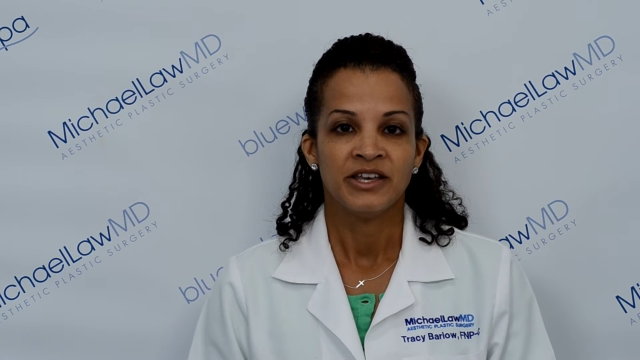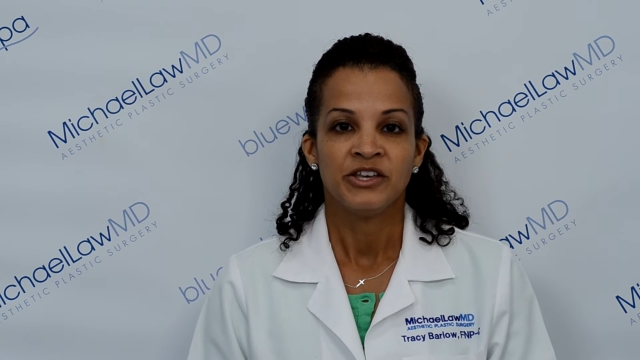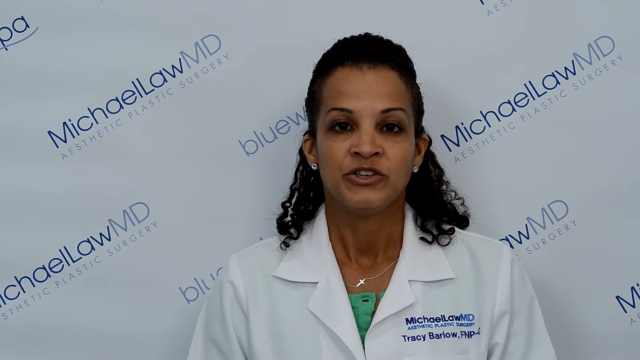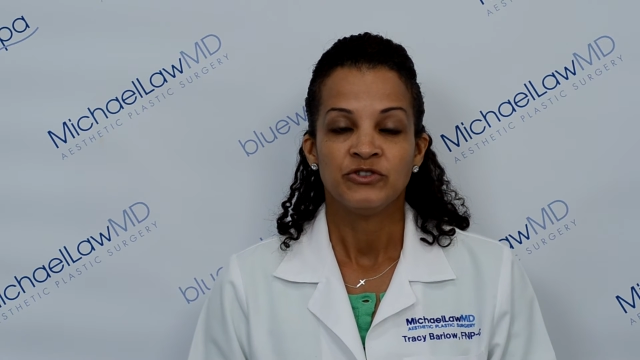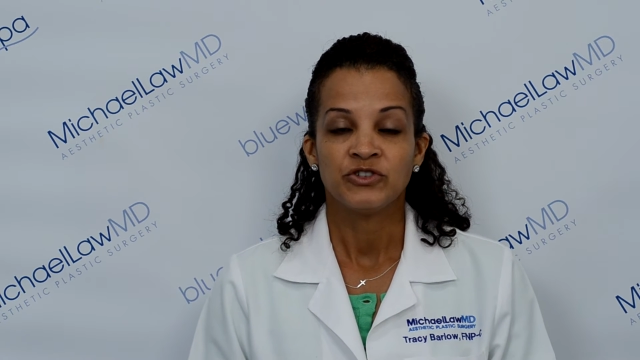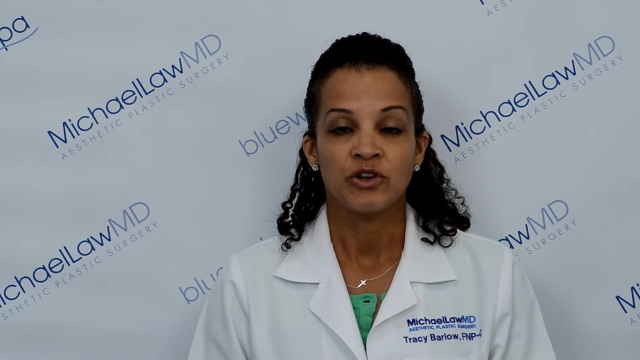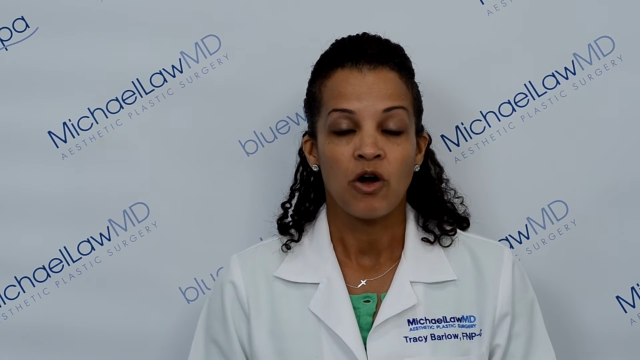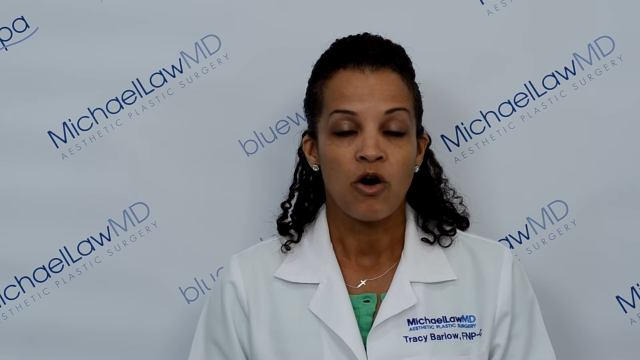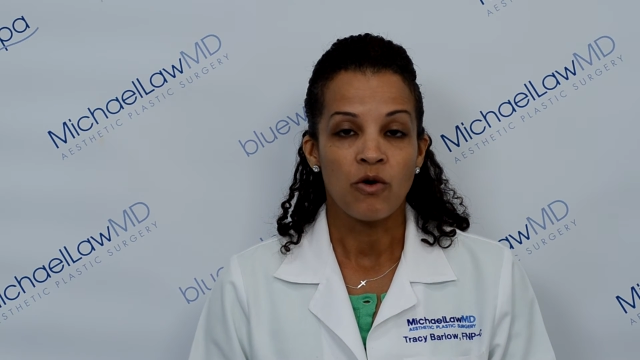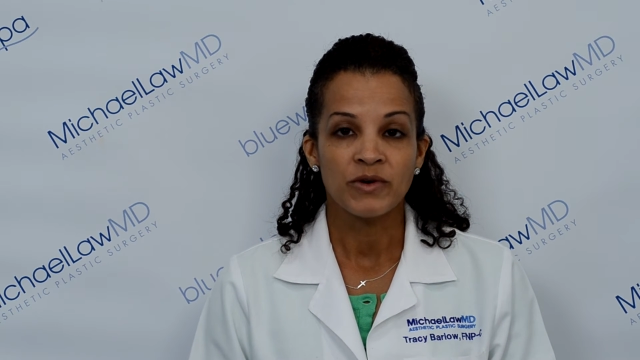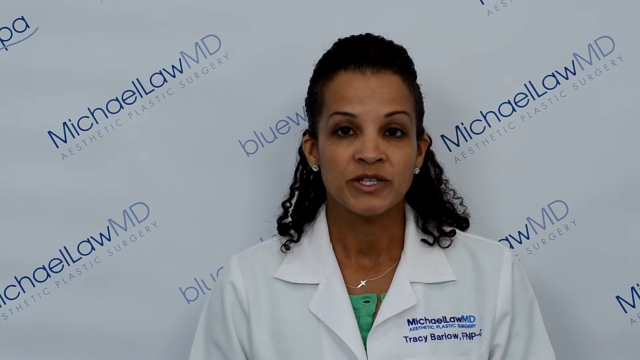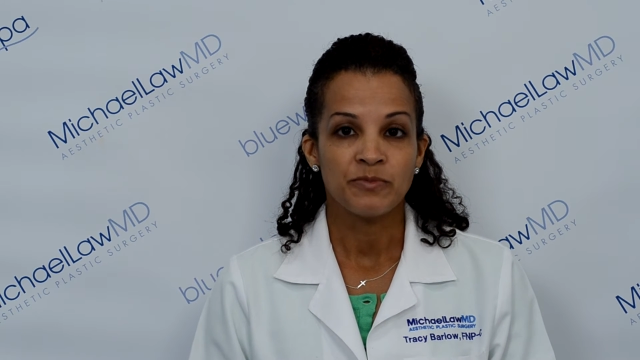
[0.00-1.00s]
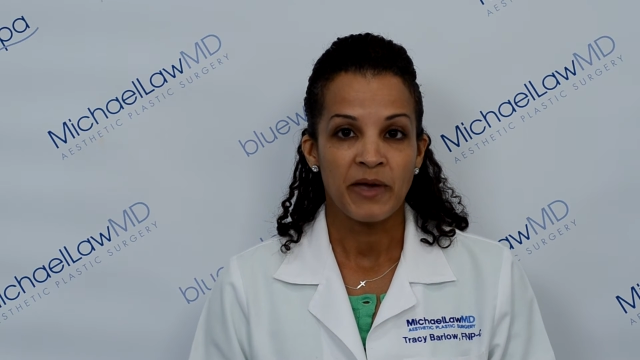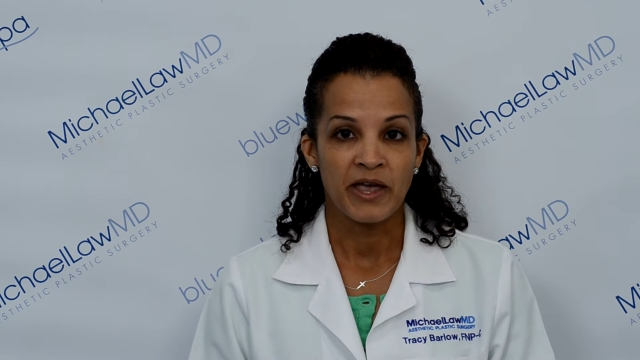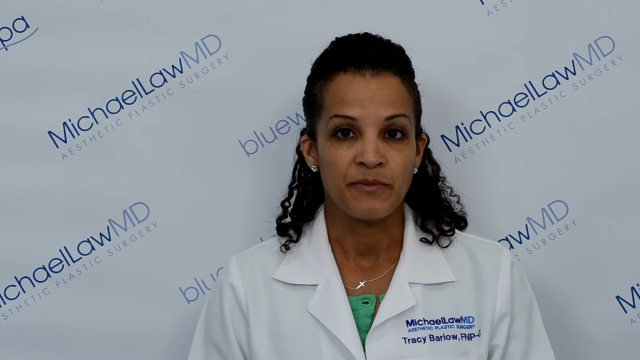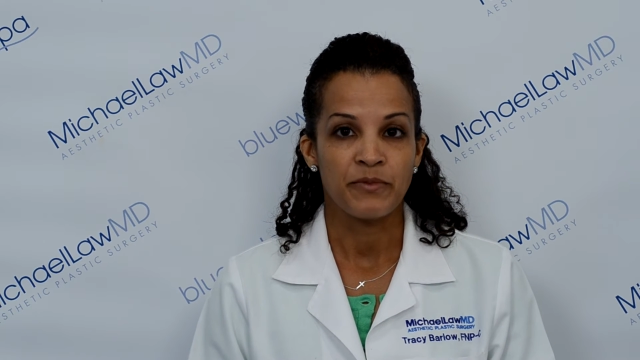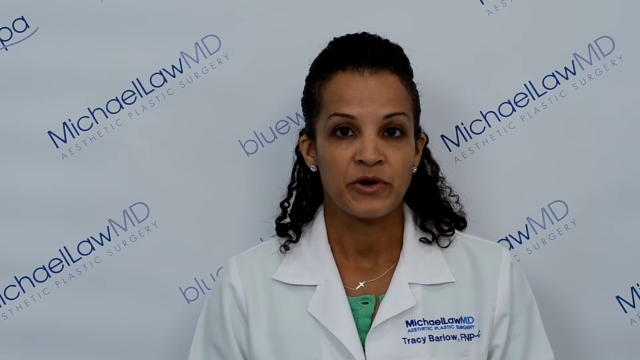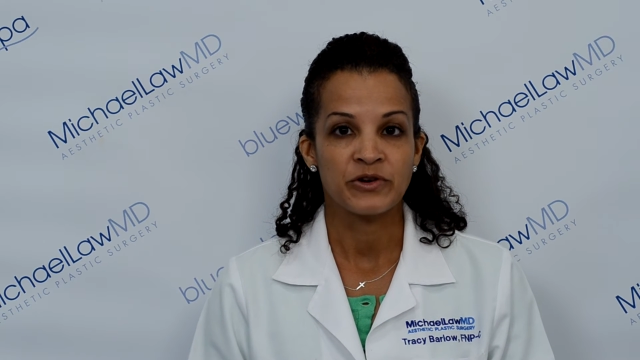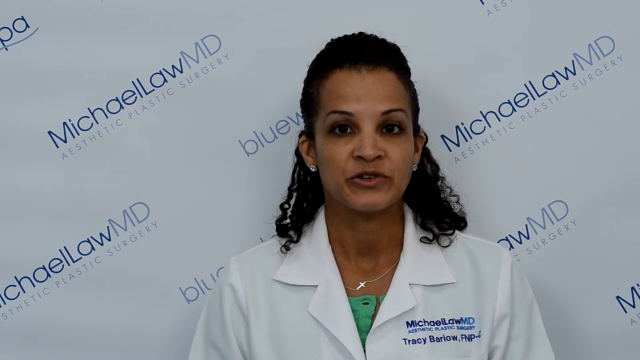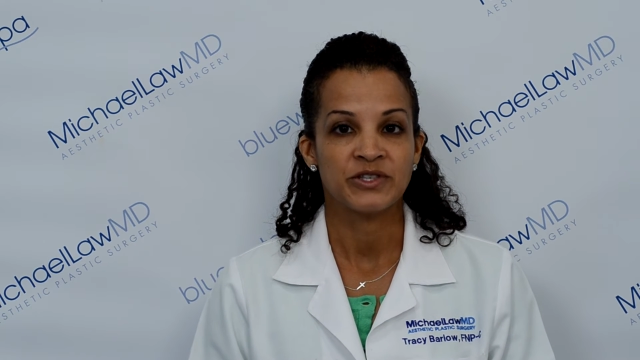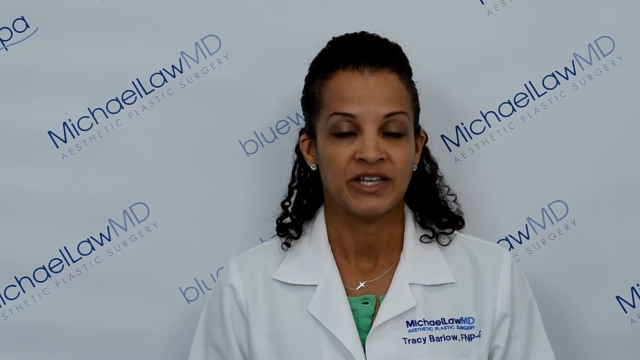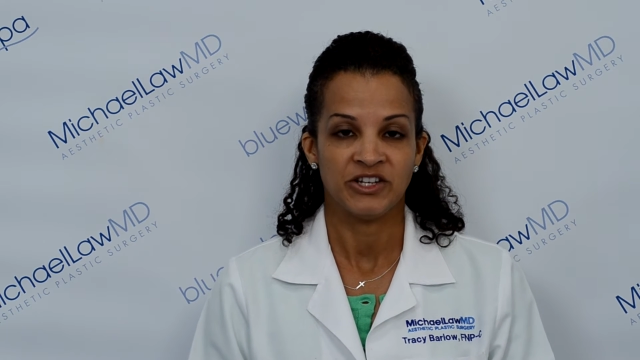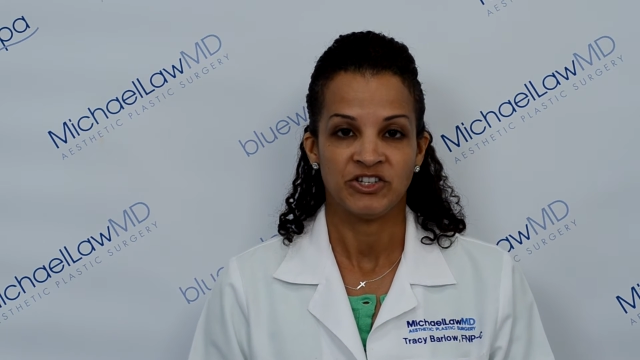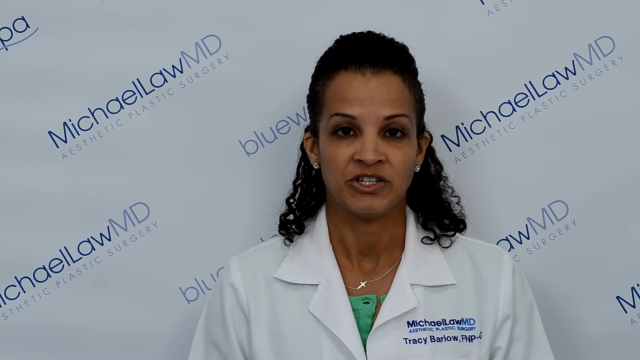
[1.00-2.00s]
You should always pay per
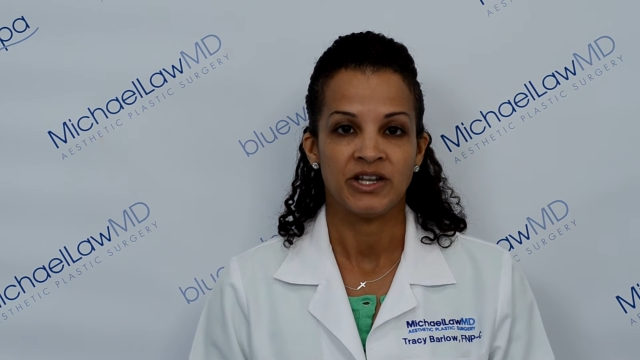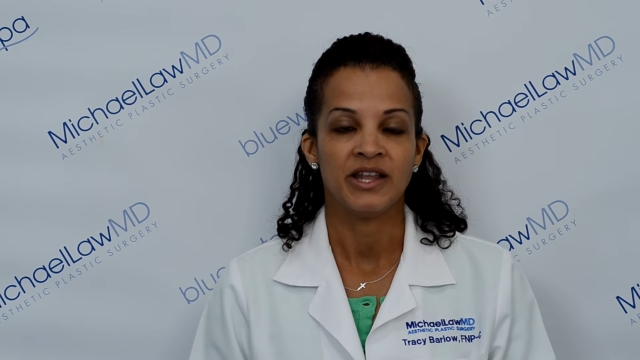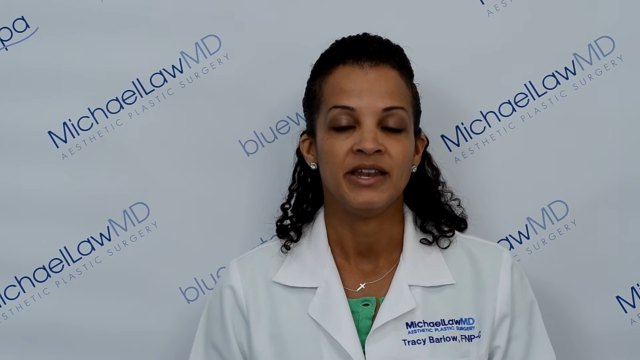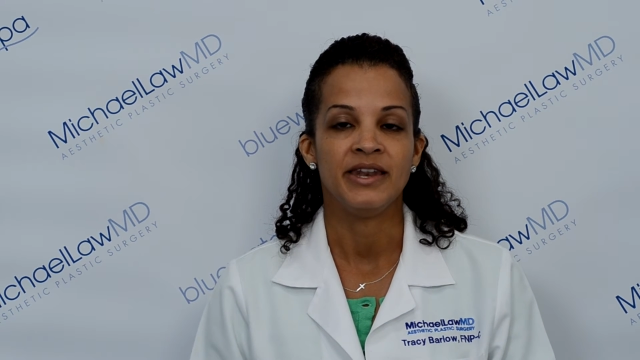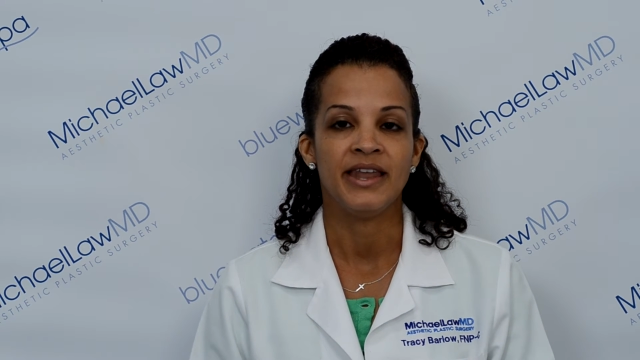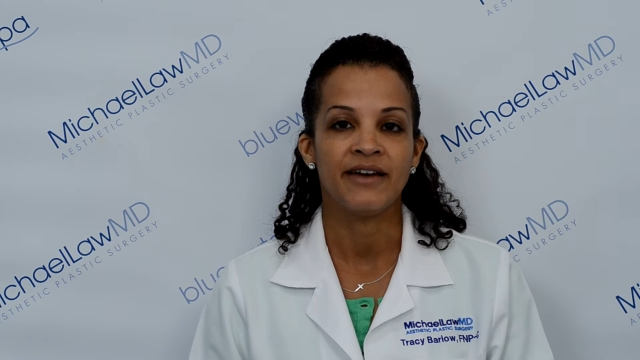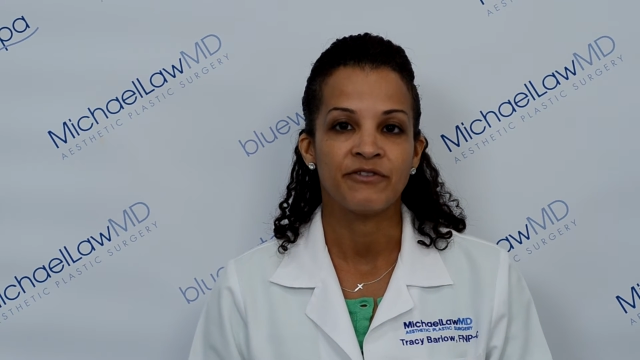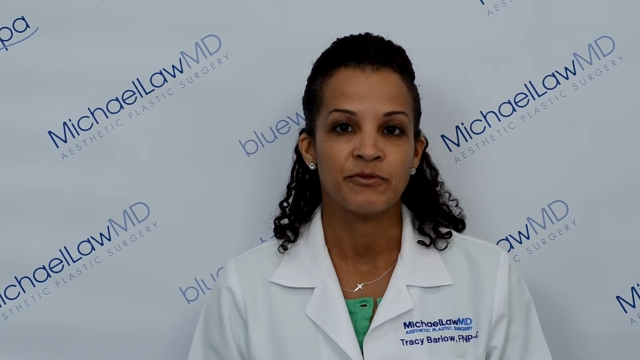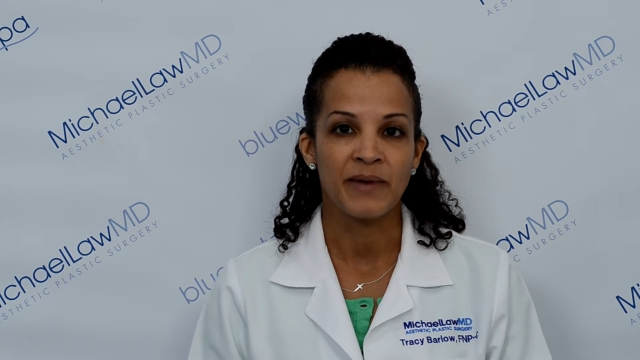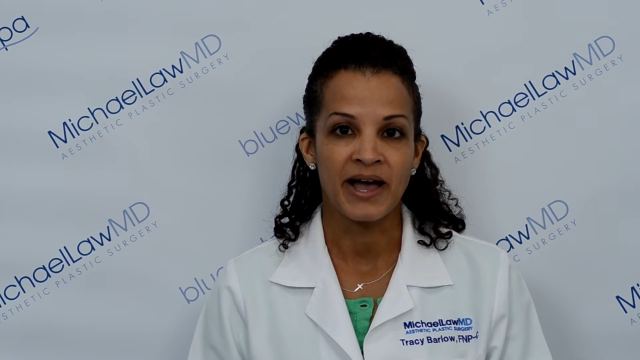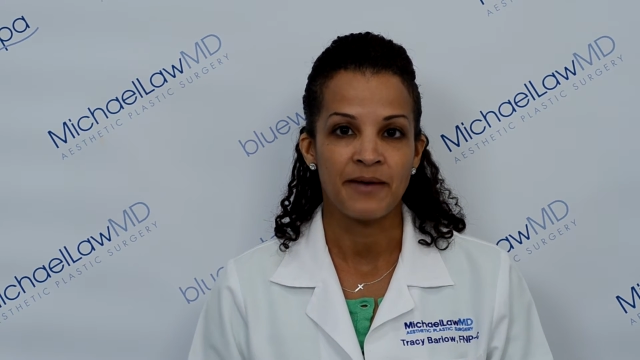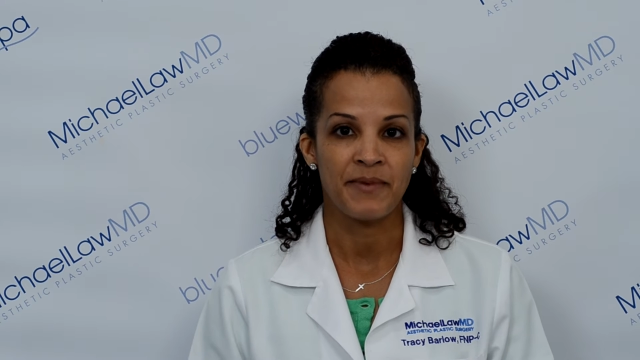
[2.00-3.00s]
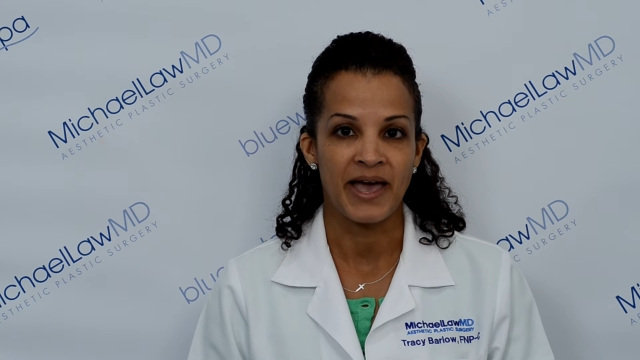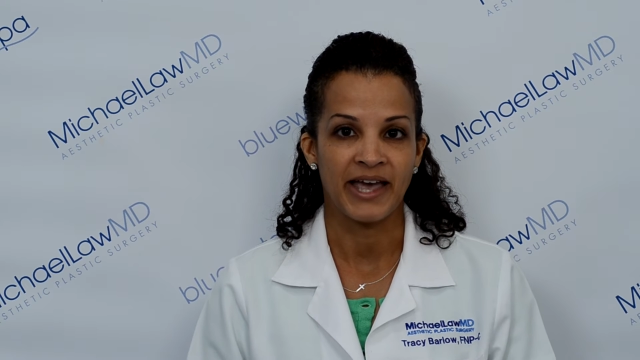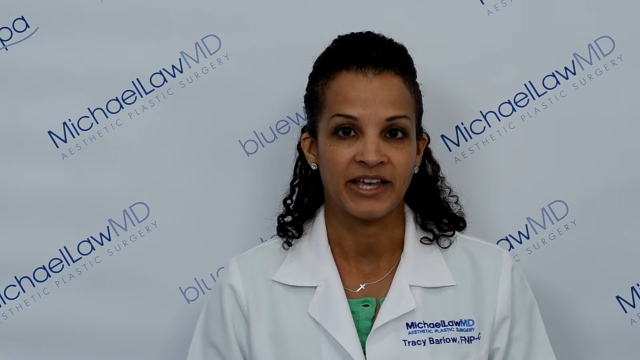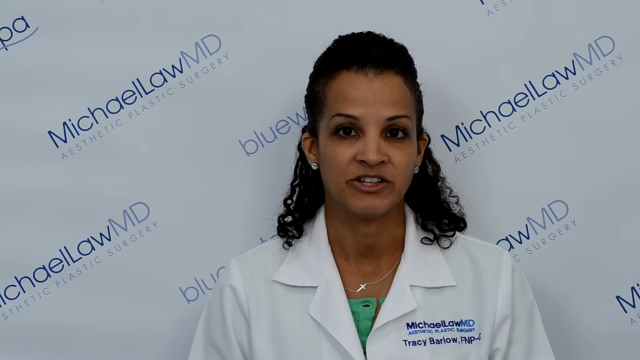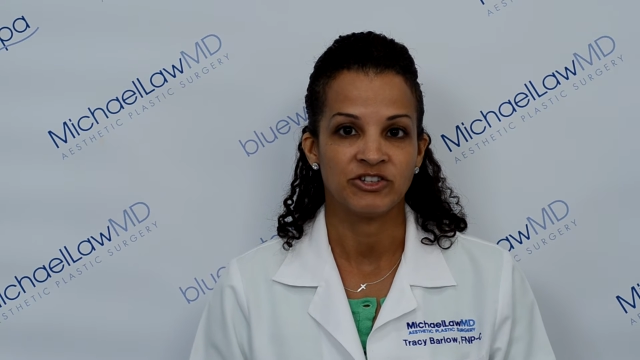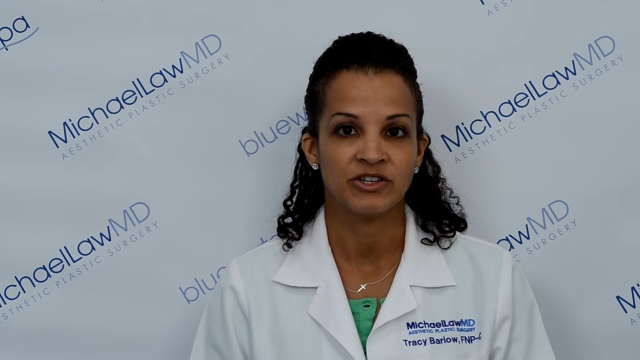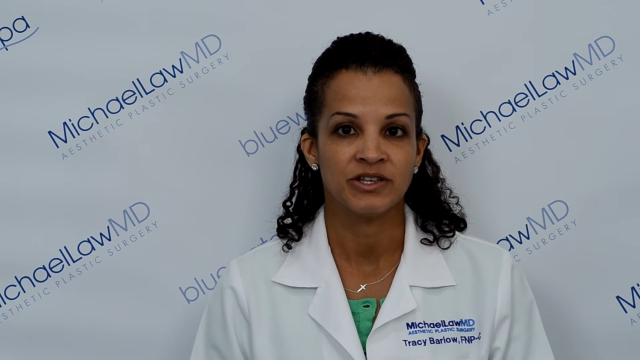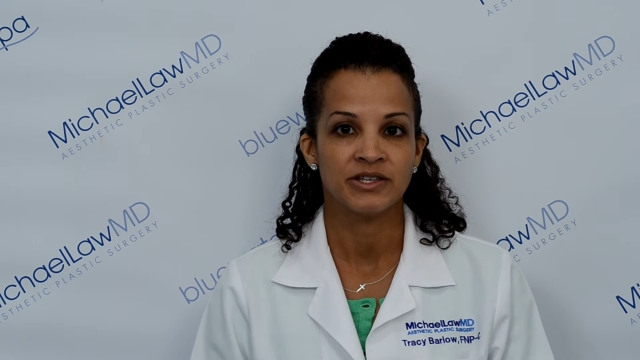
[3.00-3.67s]
session, never buy a package.